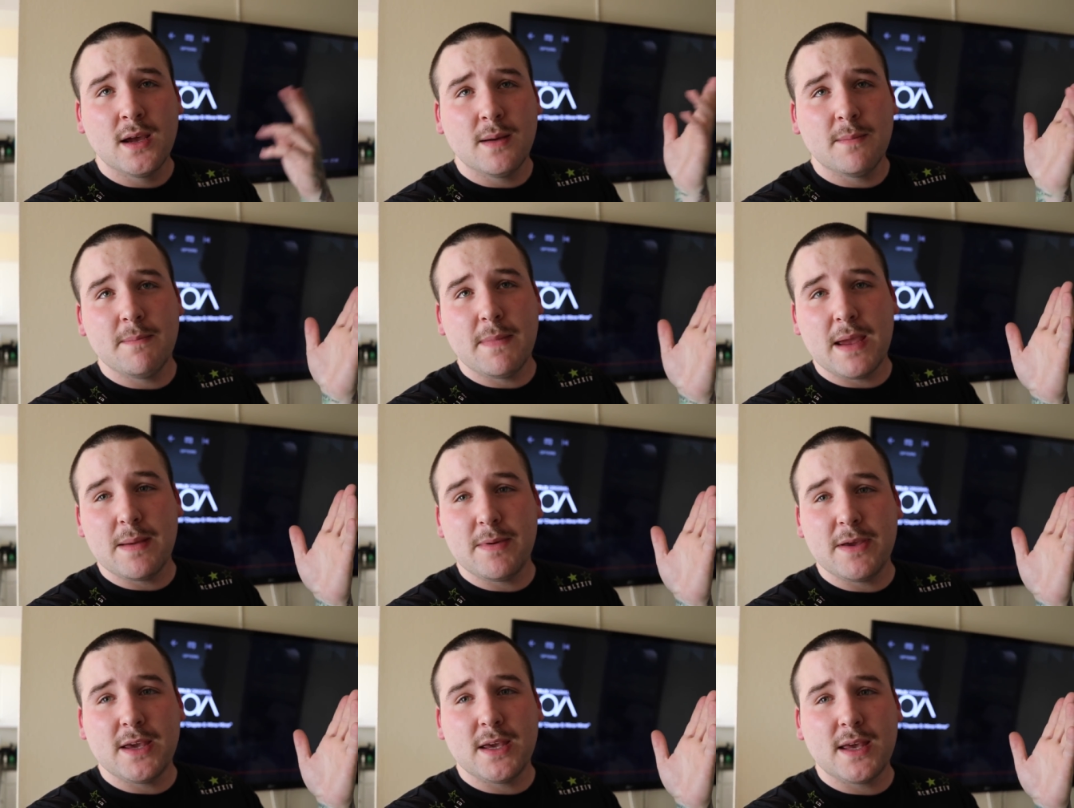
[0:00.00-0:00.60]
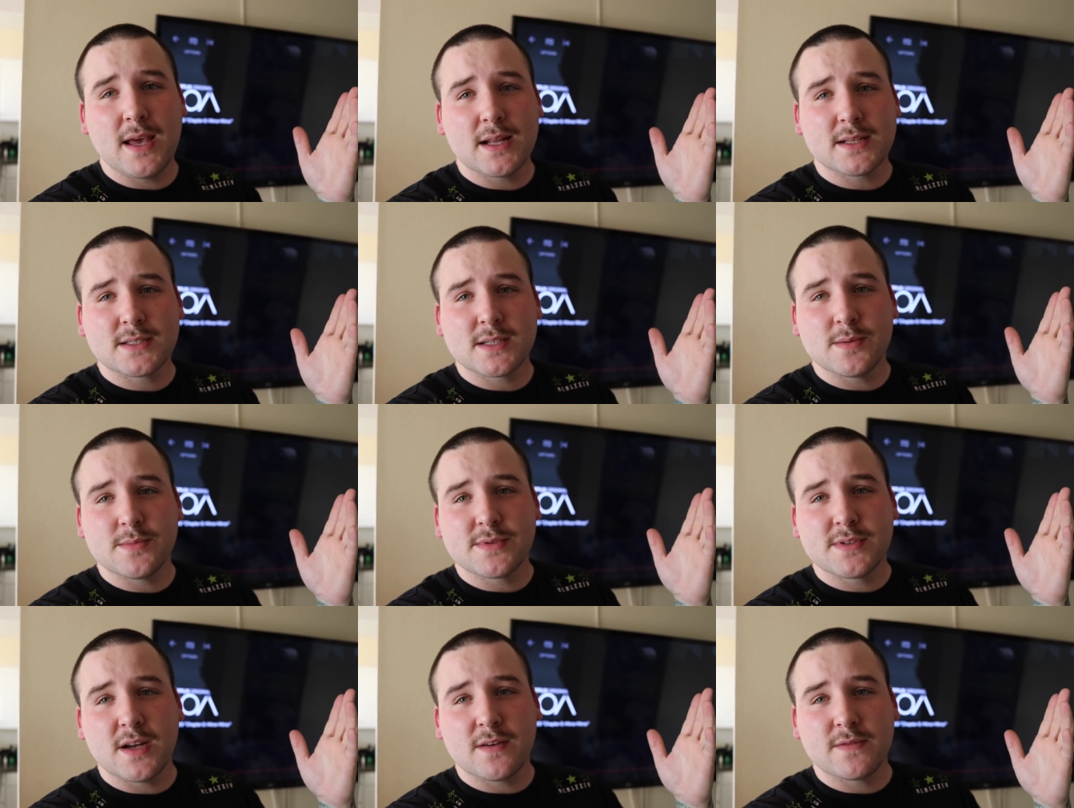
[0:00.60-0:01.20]
maybe get
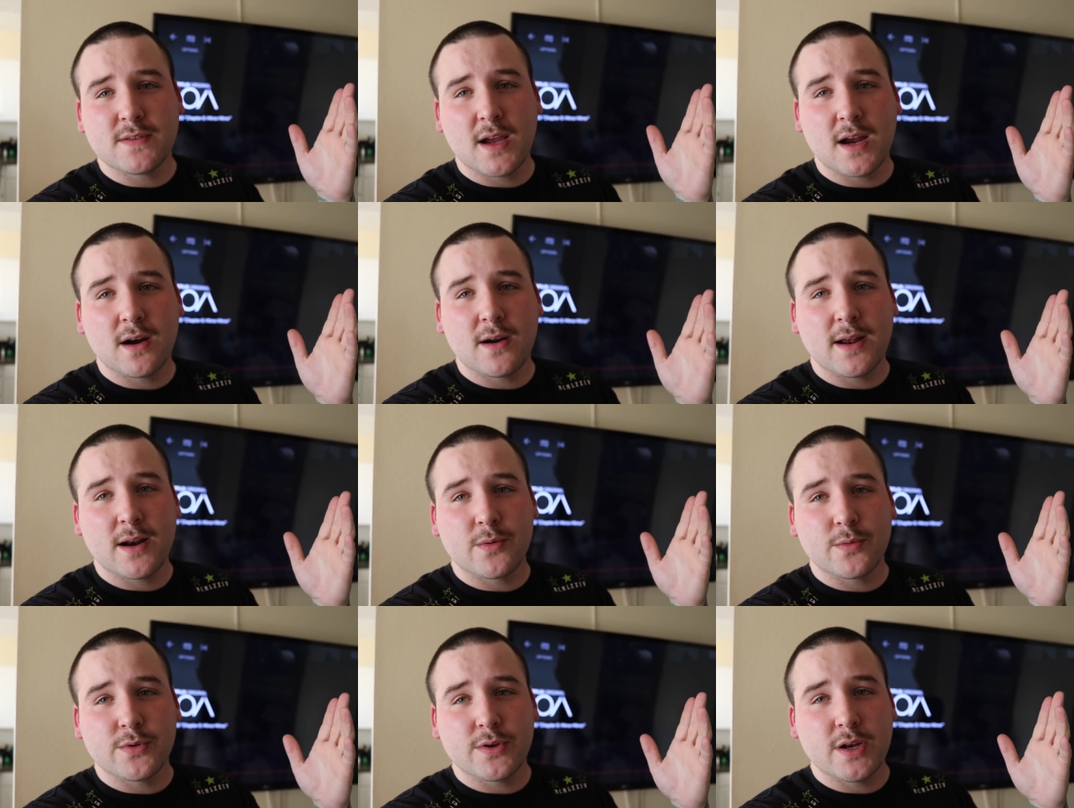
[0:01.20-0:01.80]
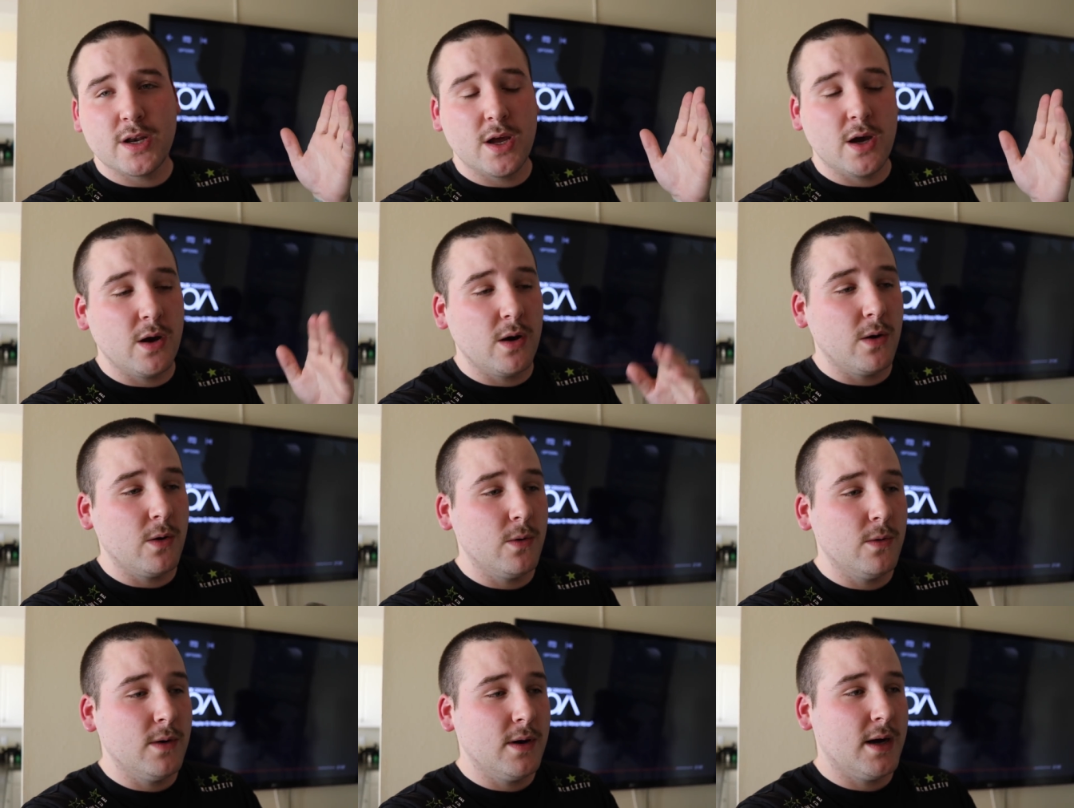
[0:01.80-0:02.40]
some stuff there, I don't really
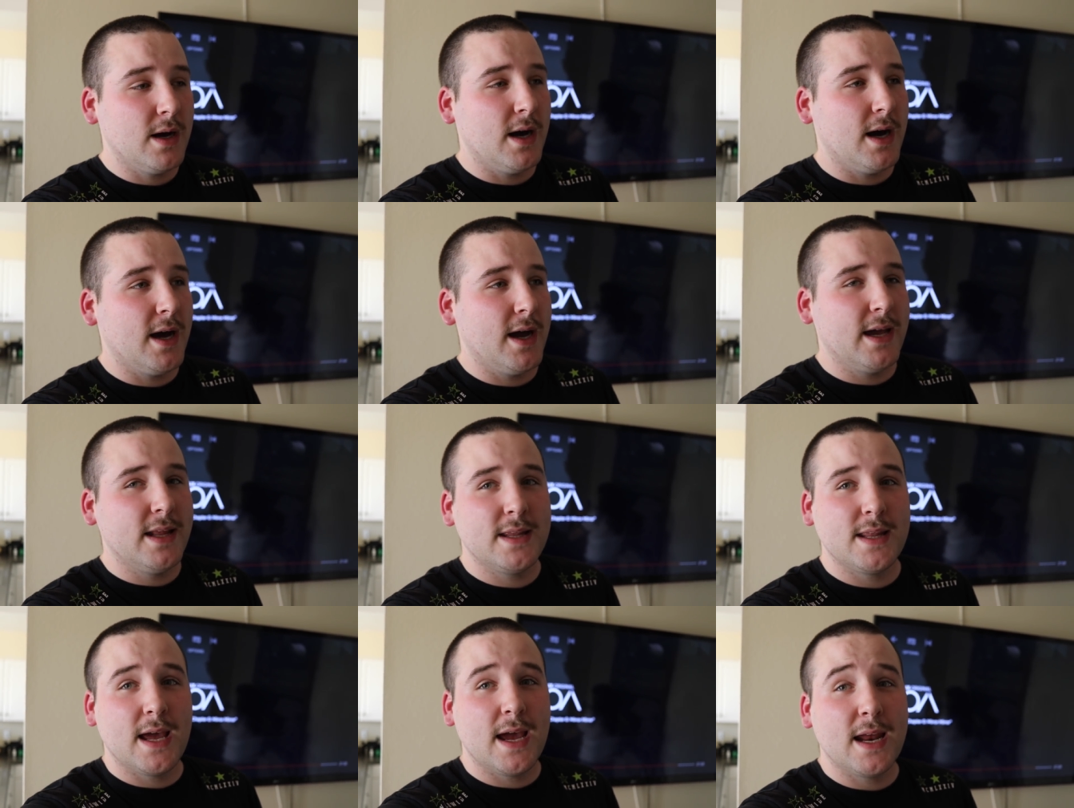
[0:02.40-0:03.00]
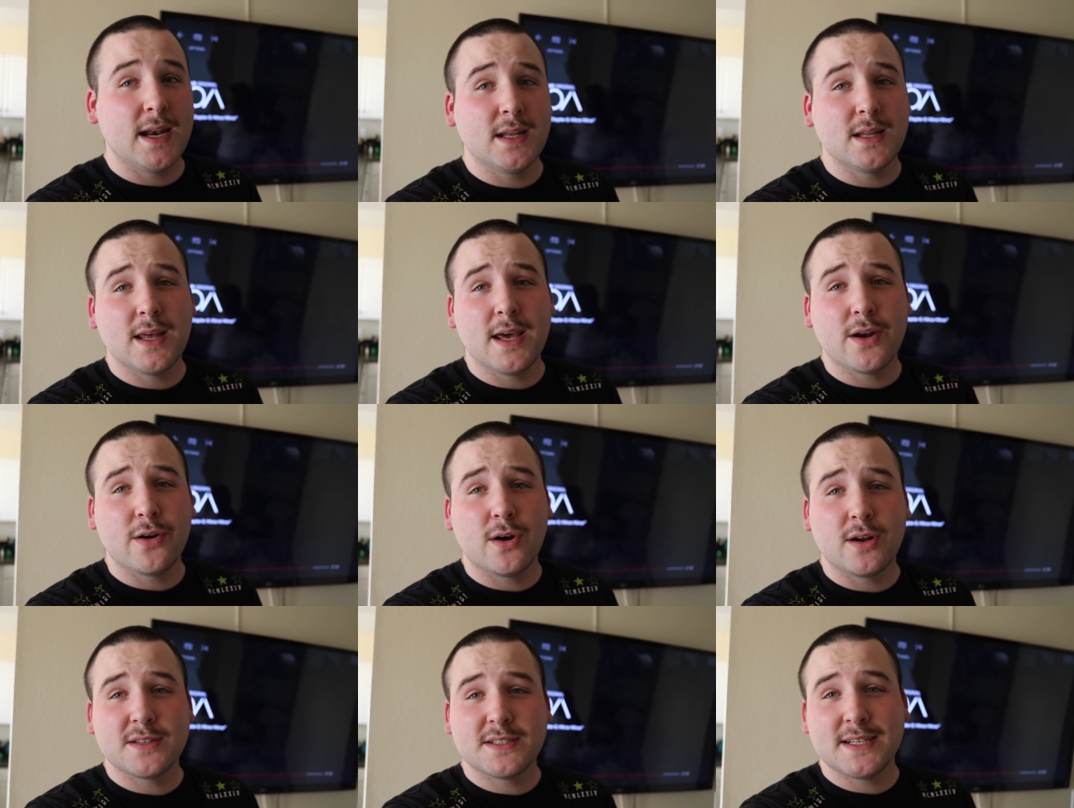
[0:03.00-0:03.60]
know, uh, and then
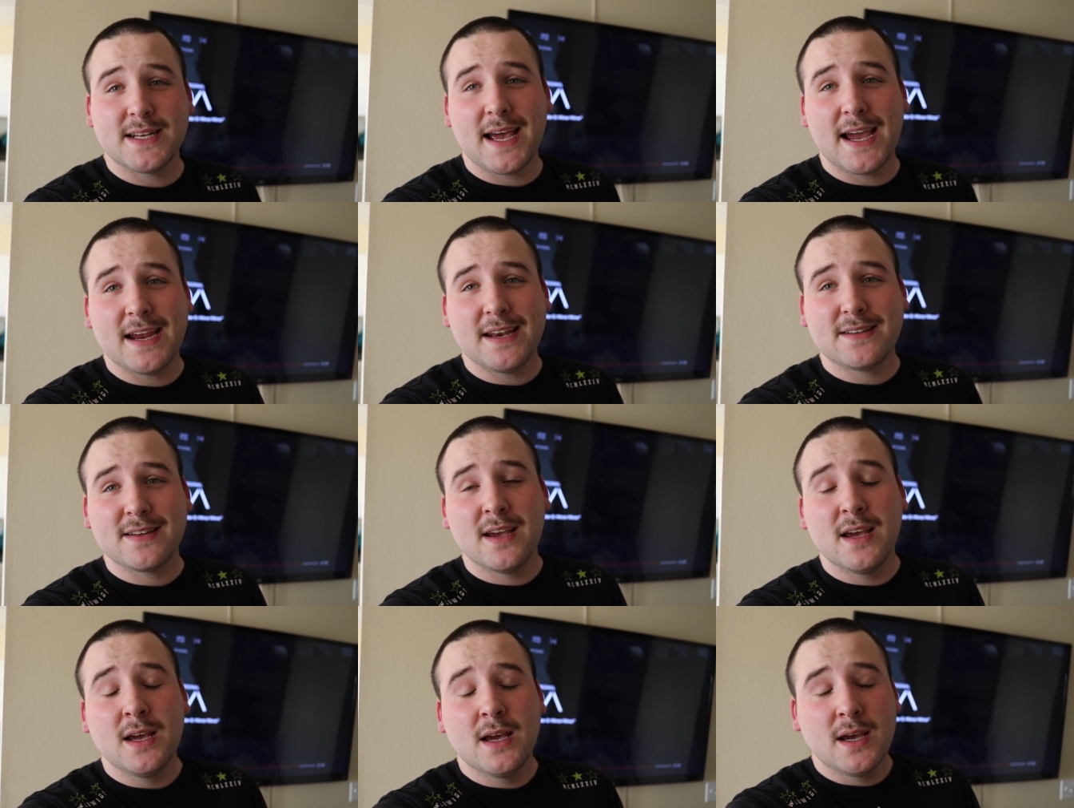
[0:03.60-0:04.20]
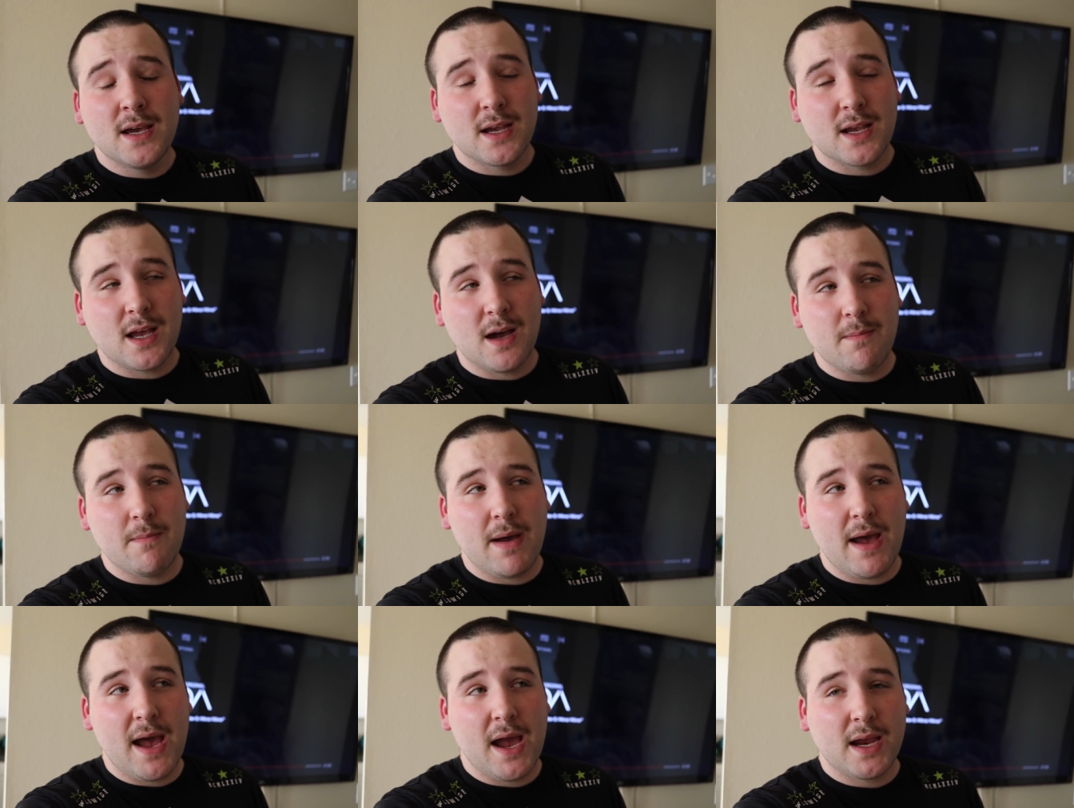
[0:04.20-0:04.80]
later on tonight,
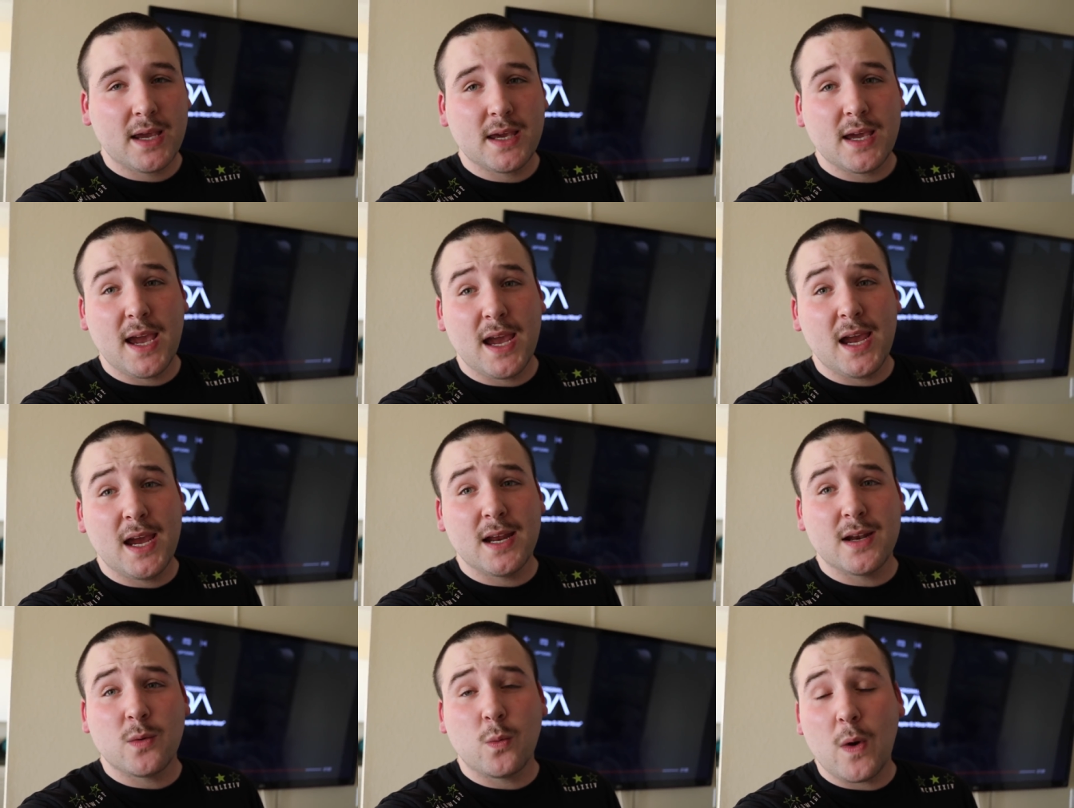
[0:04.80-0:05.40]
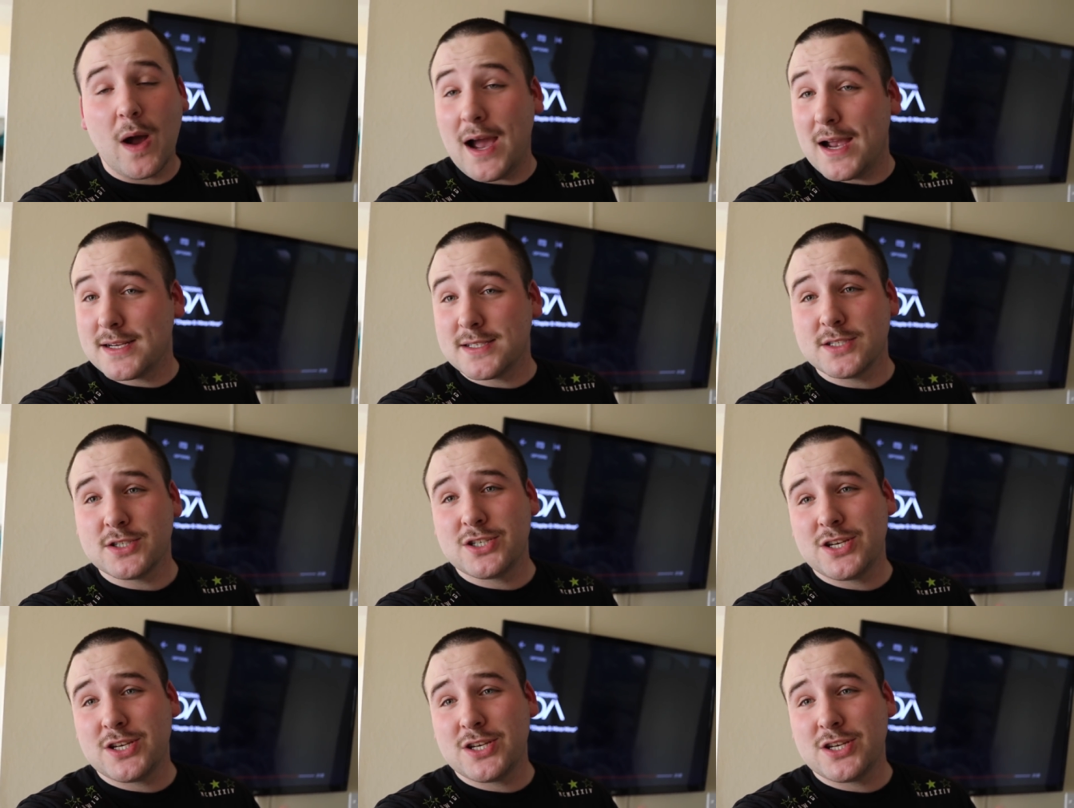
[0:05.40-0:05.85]
come back and wax the